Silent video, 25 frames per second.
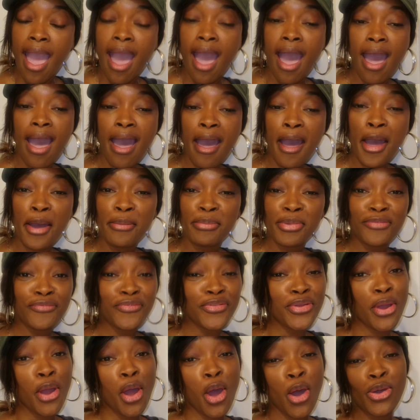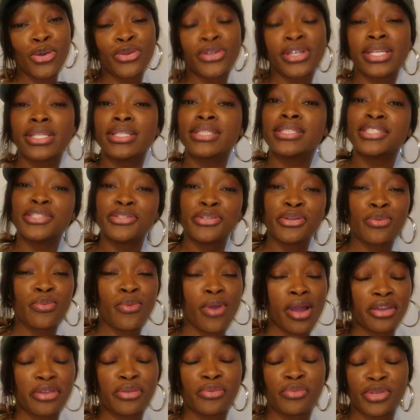If you're oldie and still
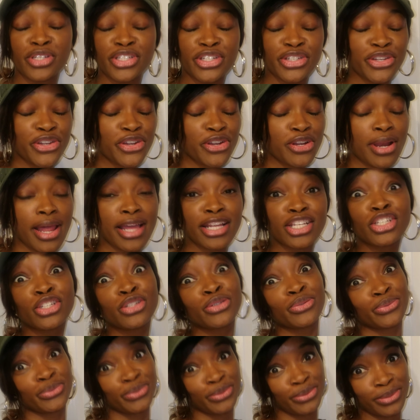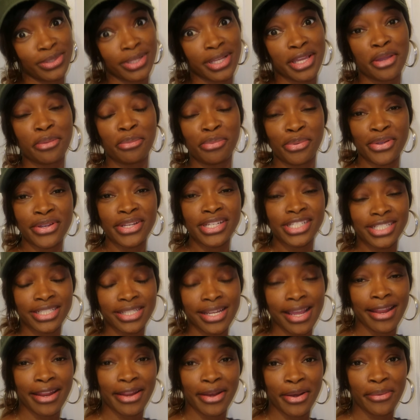rocking with your girl, I truly
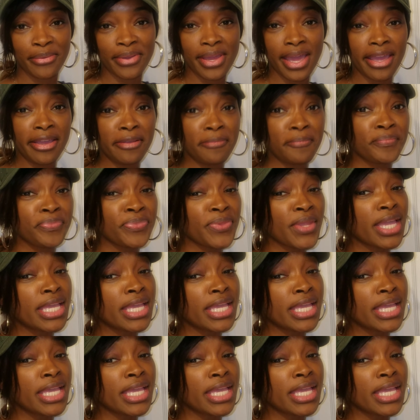appreciate it, okay?